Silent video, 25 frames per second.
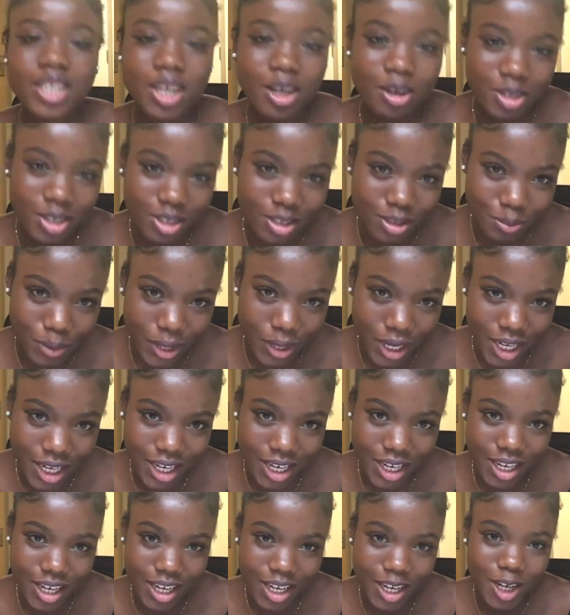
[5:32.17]
out the spec,
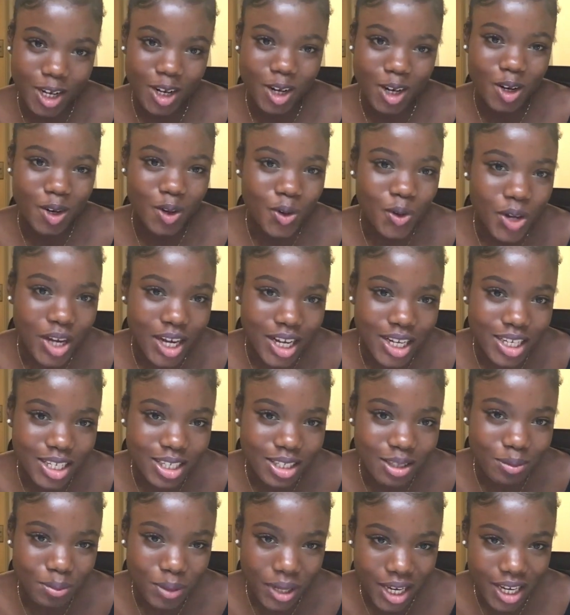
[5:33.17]
look at the
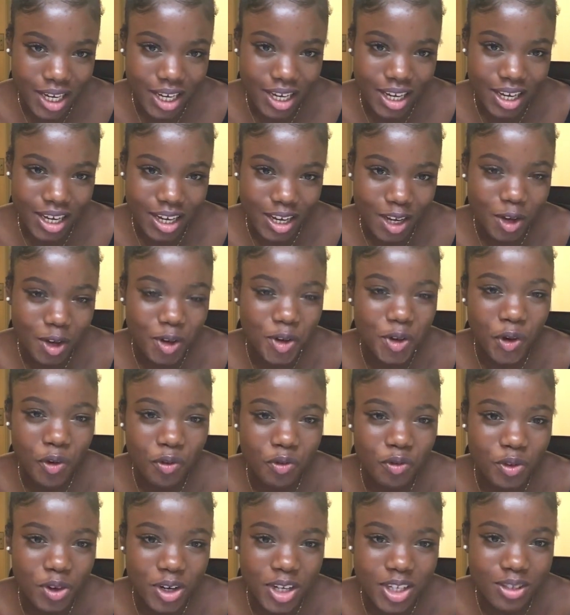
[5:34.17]
spec, go
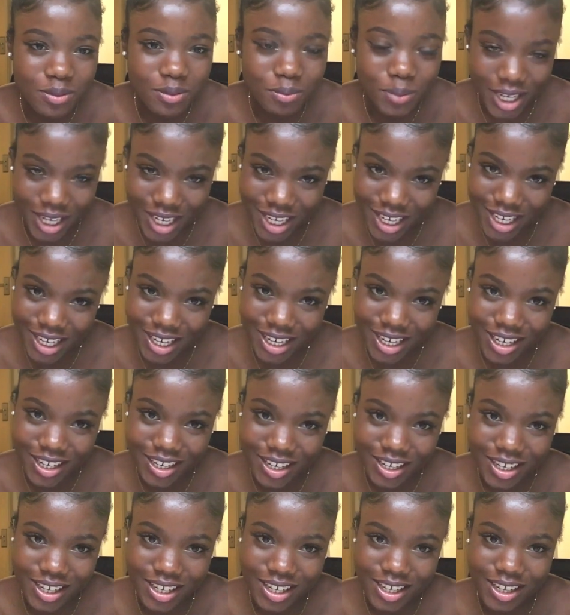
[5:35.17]
through the spec.
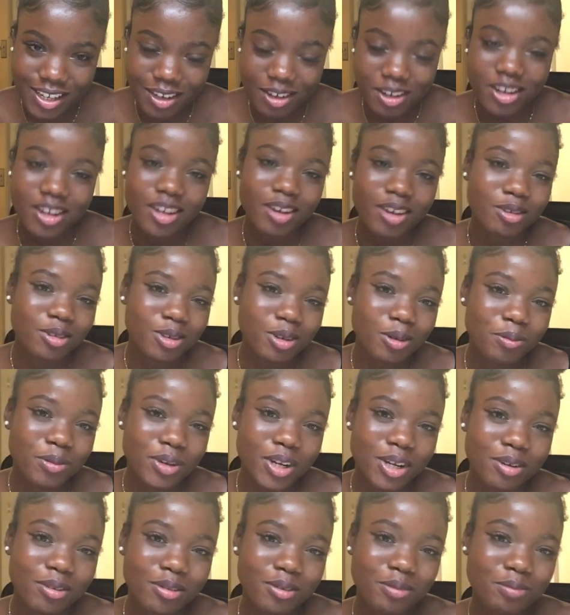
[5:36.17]
Okay, I'll stop
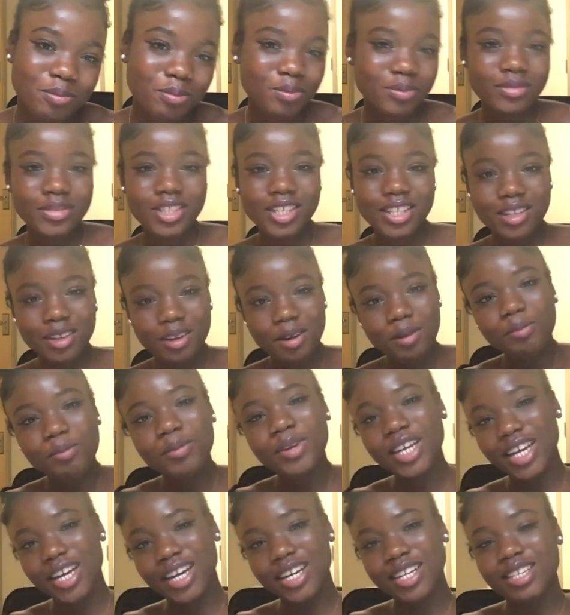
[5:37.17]
now.
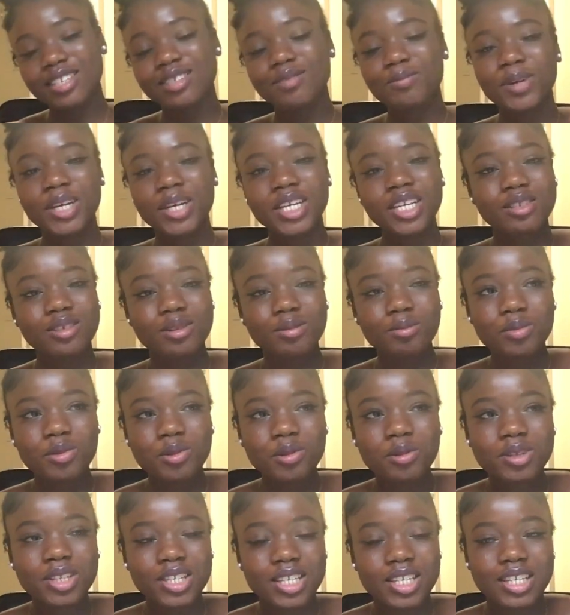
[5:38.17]
But yeah, the spec is
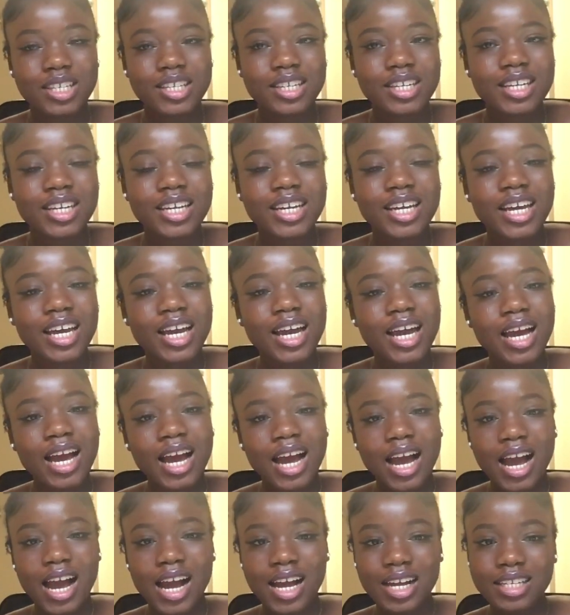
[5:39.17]
important.
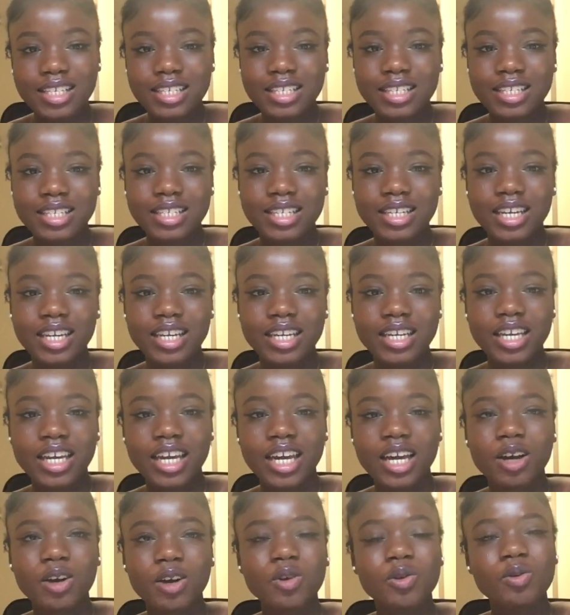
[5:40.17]
And
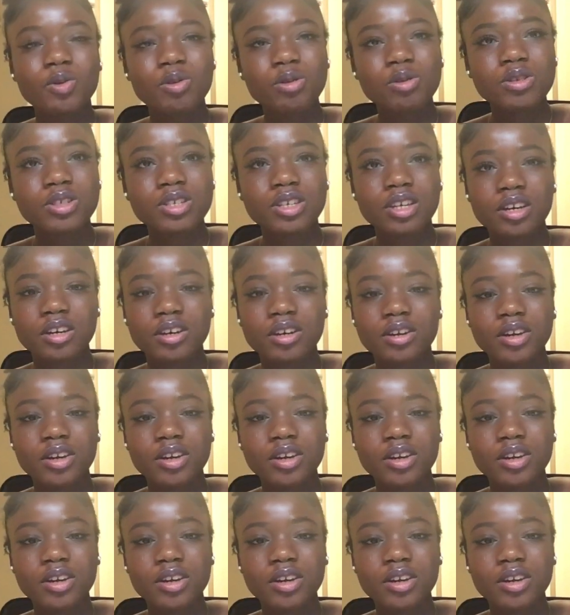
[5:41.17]
yeah, also